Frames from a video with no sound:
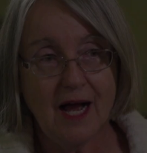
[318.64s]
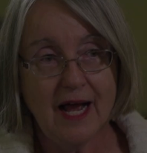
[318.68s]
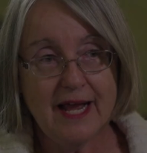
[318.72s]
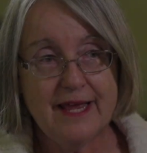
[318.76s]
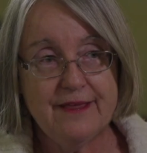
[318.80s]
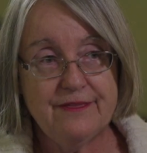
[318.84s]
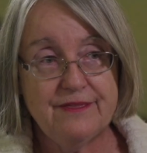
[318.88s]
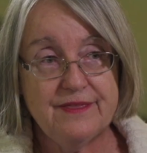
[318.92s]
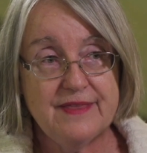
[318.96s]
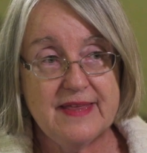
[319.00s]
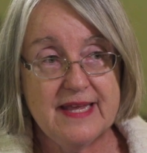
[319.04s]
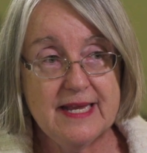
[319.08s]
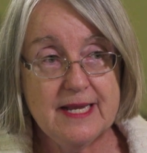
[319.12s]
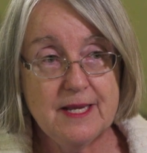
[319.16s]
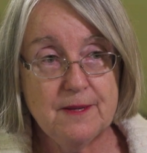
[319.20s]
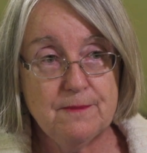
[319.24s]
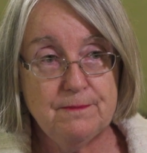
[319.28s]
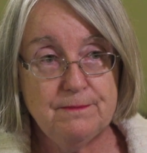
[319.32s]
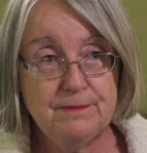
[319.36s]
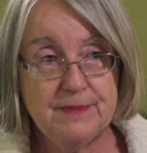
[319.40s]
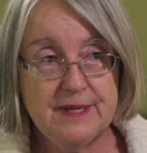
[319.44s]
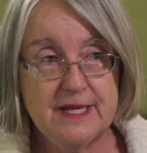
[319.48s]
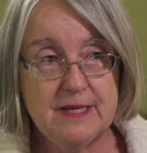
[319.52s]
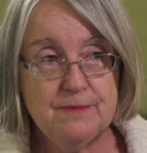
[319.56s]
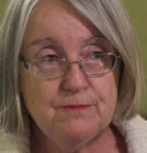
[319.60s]
I think
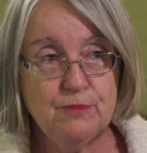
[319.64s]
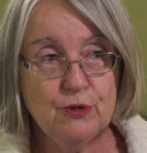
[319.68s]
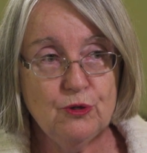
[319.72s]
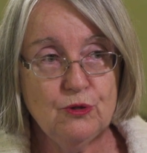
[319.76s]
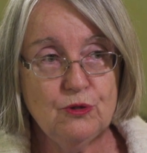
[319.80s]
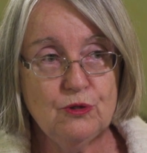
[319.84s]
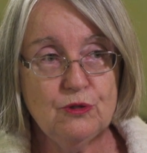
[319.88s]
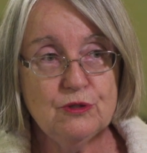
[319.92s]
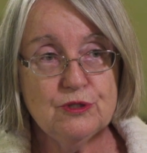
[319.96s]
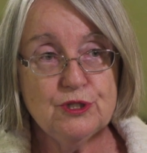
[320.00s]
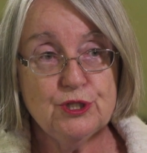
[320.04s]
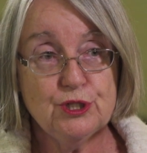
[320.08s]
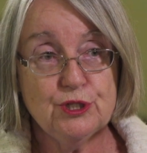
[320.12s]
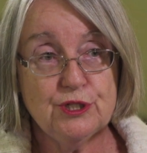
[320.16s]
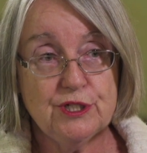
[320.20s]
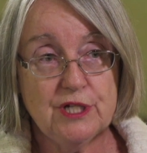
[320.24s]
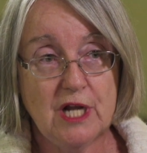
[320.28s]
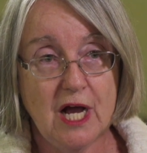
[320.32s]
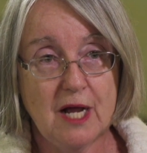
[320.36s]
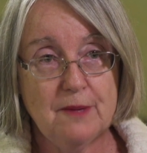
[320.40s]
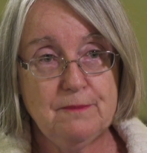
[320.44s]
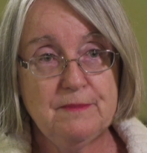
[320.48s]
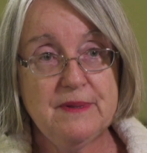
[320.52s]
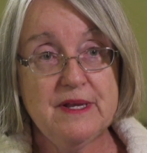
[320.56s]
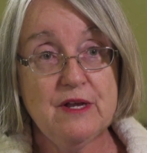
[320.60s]
people should
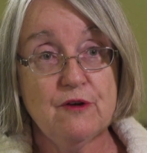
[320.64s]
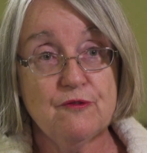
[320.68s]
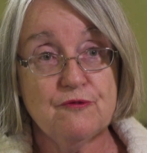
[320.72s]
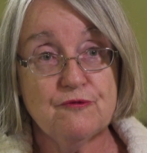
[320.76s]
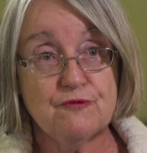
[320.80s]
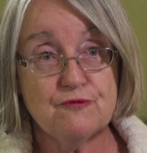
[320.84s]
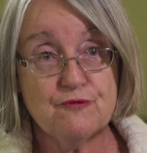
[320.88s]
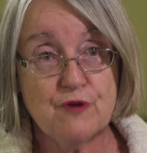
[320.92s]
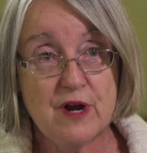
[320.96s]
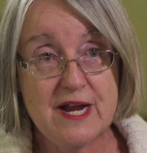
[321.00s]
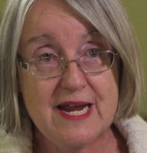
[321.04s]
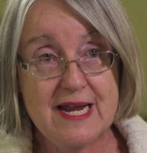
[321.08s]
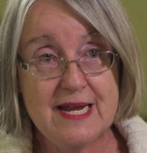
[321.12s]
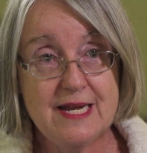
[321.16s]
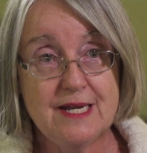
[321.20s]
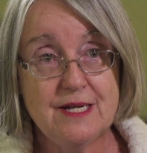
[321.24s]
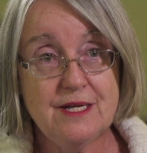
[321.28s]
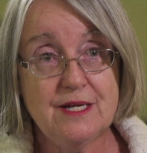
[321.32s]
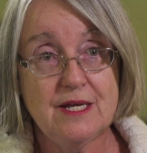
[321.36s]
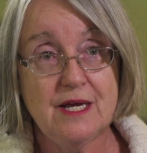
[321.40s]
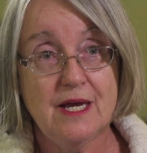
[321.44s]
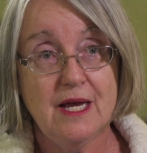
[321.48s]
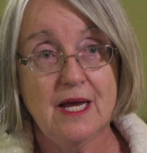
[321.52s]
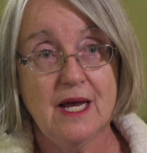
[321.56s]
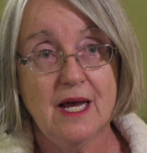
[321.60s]
not be
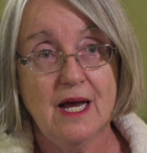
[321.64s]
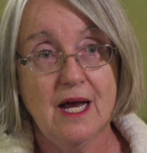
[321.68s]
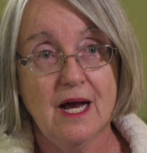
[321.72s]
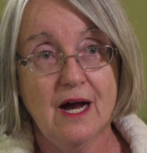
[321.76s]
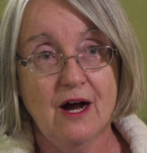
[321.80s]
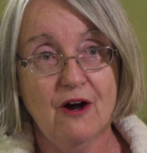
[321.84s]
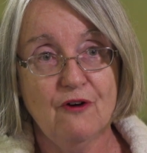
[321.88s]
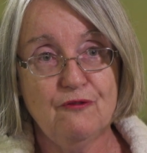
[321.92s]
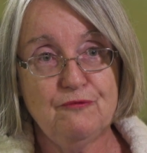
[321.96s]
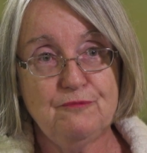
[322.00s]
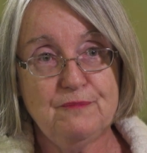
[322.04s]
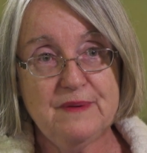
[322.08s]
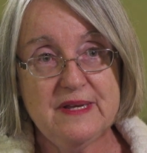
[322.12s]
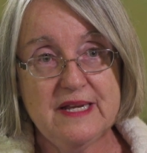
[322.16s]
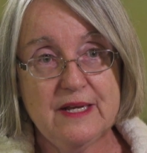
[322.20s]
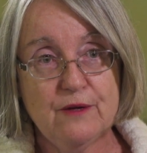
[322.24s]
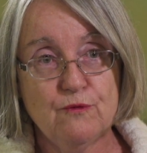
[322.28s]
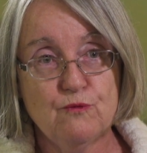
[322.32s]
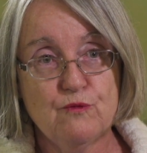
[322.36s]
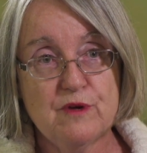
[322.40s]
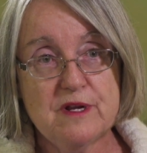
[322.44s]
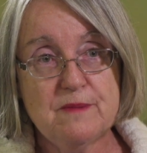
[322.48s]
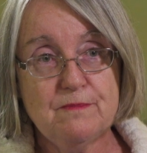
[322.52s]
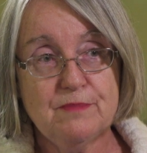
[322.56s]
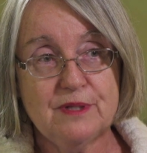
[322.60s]
afraid of
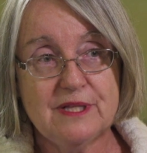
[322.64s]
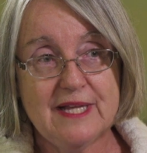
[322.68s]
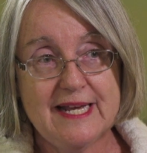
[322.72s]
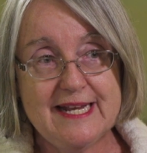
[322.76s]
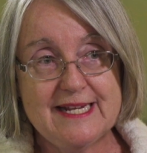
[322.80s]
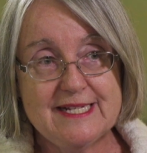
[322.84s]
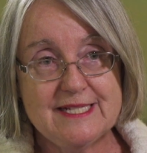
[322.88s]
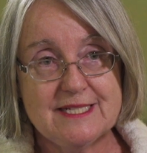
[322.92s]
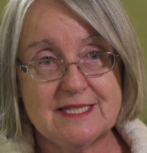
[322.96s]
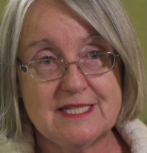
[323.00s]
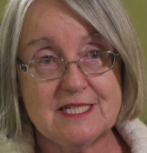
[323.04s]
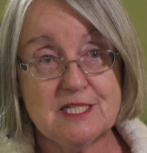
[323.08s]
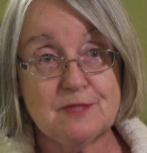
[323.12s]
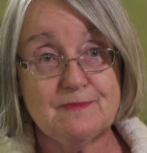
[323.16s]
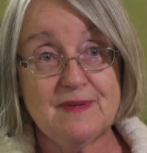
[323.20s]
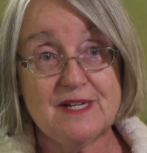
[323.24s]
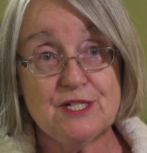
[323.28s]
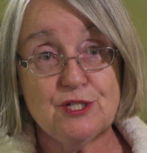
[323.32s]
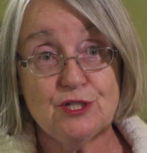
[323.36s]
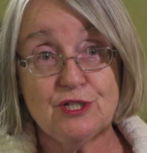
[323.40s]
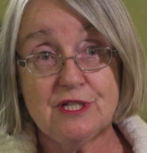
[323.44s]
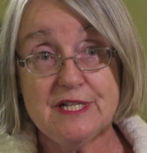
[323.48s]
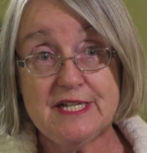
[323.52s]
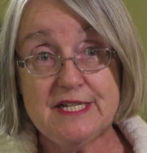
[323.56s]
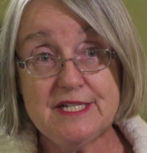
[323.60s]
being replaced,
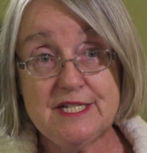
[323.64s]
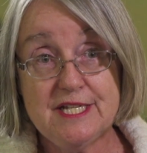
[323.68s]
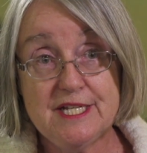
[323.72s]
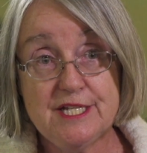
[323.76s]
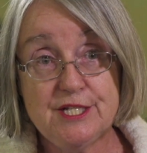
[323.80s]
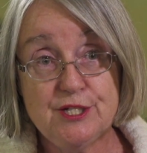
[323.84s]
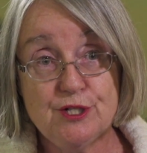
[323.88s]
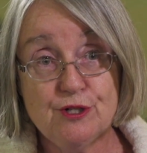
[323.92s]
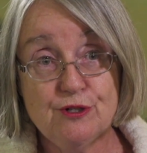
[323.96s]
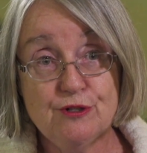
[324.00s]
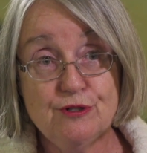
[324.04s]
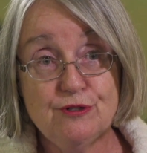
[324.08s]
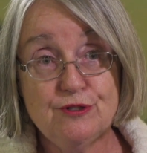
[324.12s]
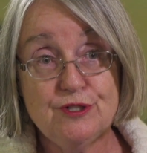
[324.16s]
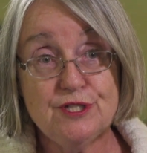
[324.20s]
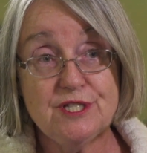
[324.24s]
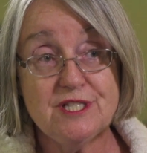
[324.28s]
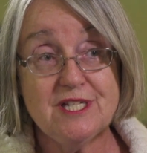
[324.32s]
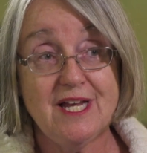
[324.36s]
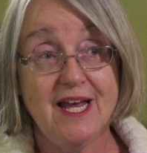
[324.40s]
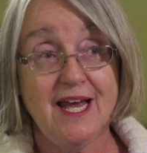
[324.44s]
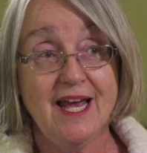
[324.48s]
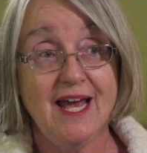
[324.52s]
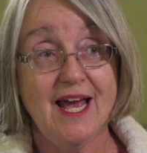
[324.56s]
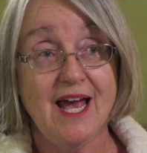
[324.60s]
especially
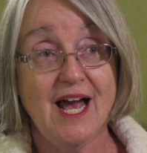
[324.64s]
teachers.